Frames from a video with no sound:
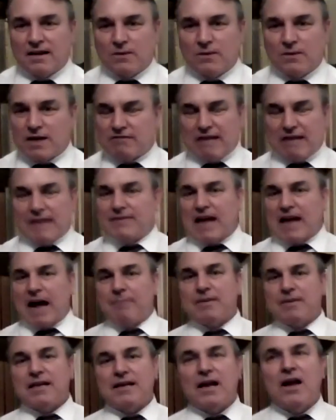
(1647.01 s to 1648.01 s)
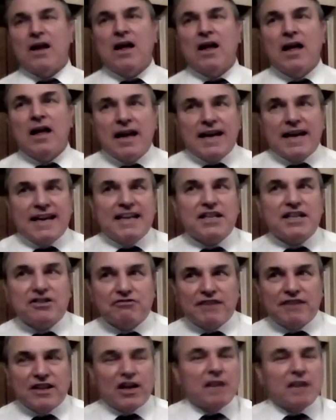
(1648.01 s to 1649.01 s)
Whether it even happened in, in
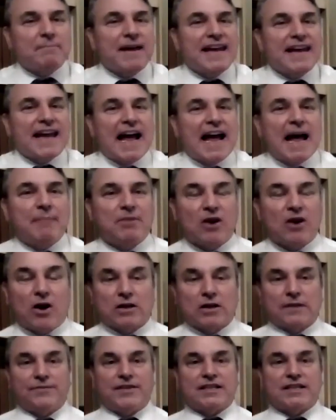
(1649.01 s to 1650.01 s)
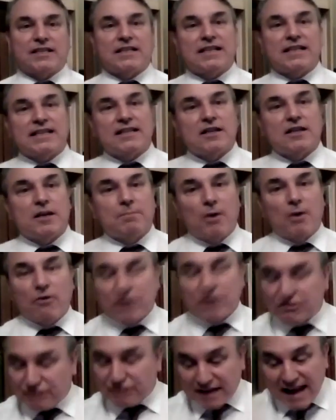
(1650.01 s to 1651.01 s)
history, they're going to make it happen artificially in the
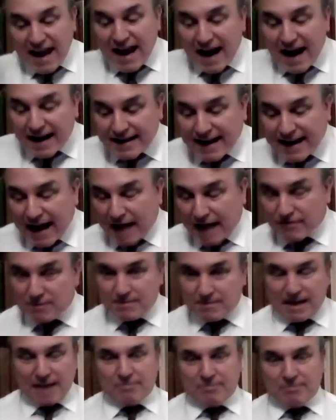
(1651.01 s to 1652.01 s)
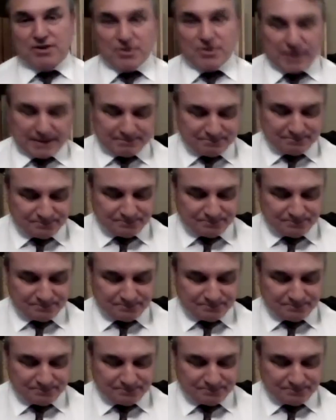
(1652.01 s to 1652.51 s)
laboratory, and they haven't been able to do it.